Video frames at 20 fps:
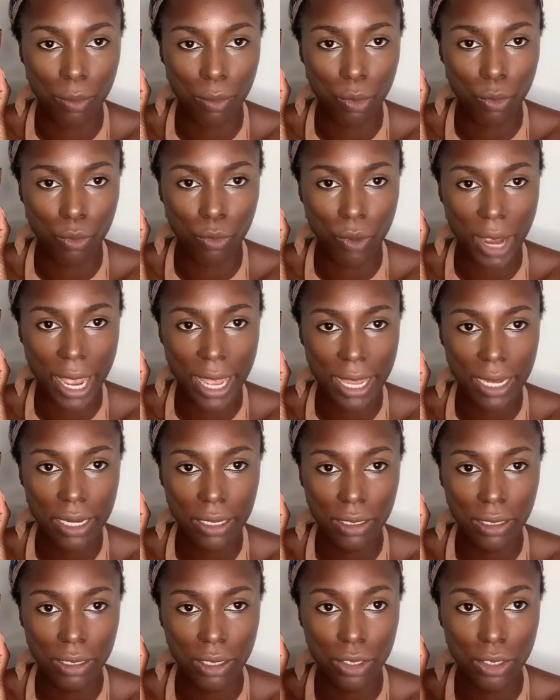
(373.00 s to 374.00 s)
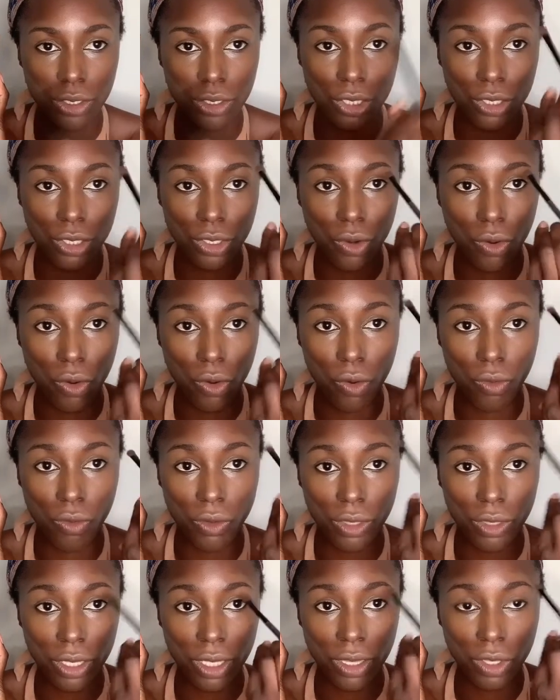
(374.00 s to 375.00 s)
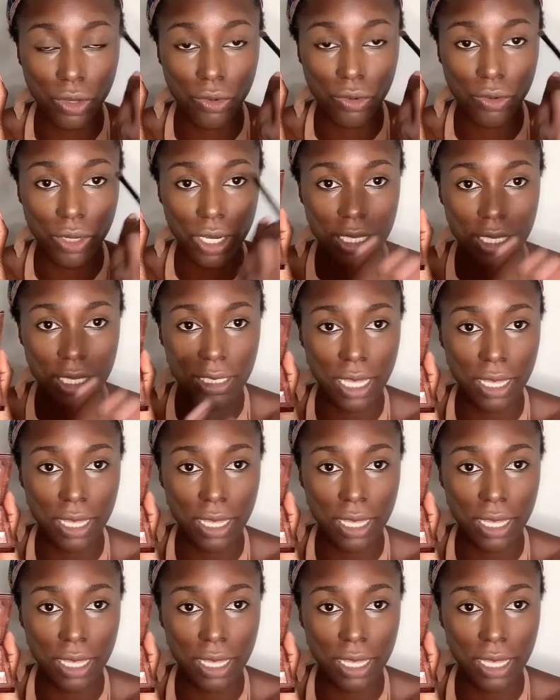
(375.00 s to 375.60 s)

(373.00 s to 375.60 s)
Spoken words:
red to go over in the crease,